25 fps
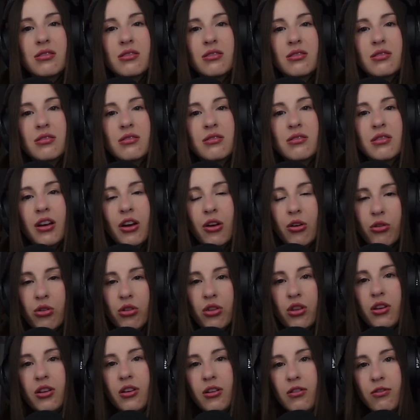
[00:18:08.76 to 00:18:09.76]

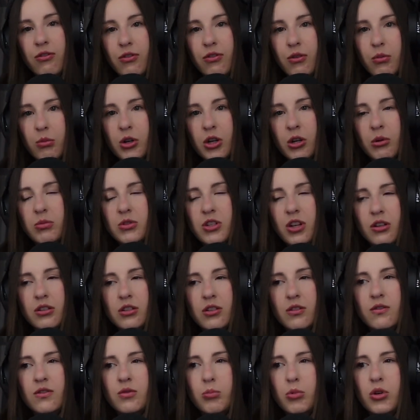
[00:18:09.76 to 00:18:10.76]
healthy from an
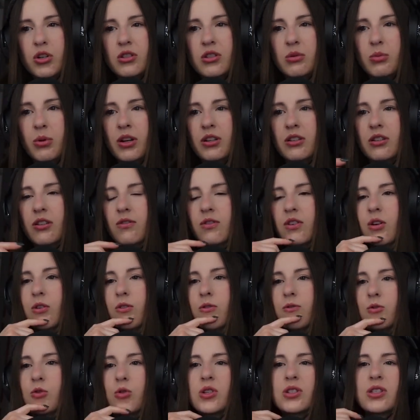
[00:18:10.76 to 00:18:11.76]
objective perspective. Now, of
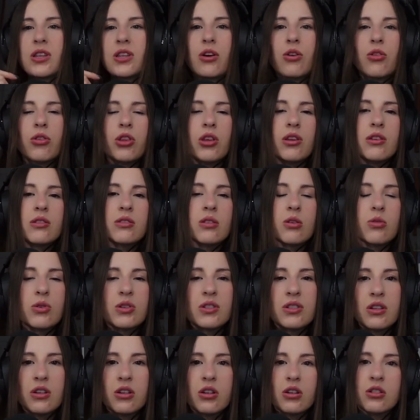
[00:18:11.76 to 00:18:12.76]
course, healthy is always
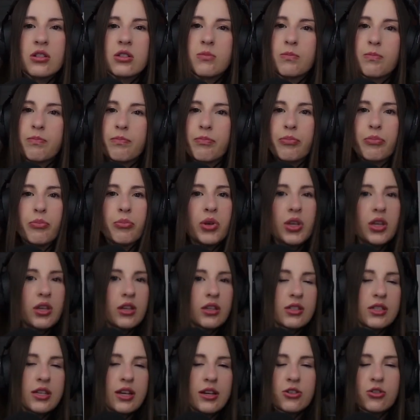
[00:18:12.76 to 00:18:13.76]
going to be
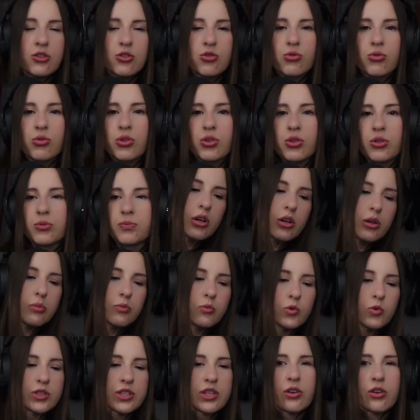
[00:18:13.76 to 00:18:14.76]
contextual.
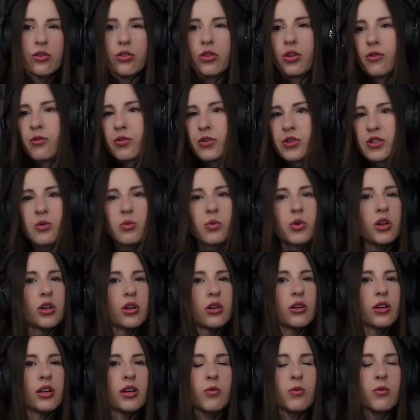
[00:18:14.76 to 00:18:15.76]
What's healthy for
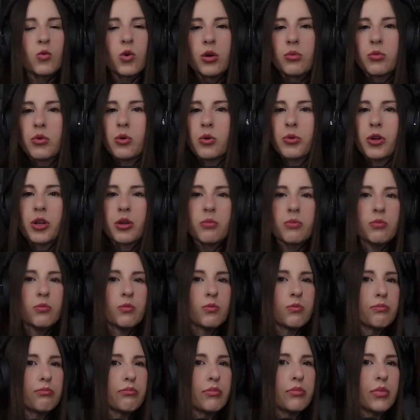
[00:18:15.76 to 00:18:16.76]
someone in one moment
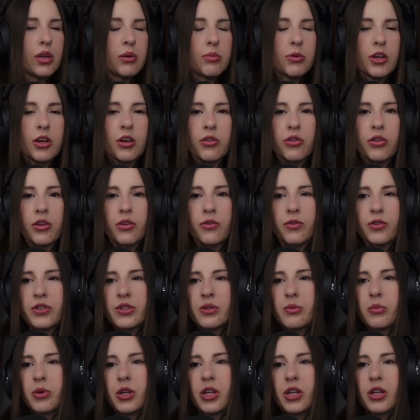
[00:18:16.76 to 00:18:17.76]
may be healthy for
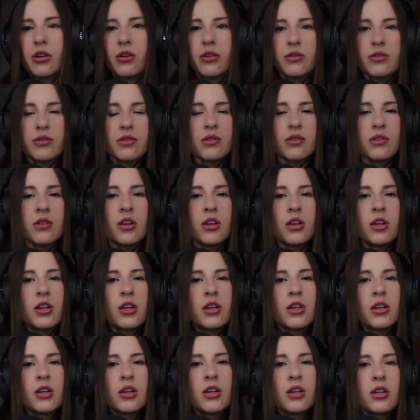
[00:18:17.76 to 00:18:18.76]
somebody else
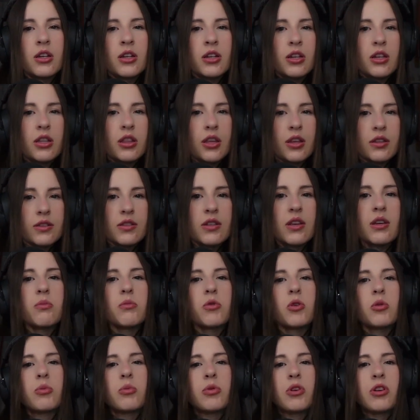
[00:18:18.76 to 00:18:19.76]
in that
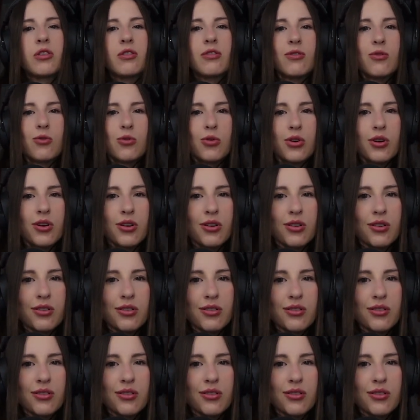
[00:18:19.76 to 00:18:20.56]
same moment, or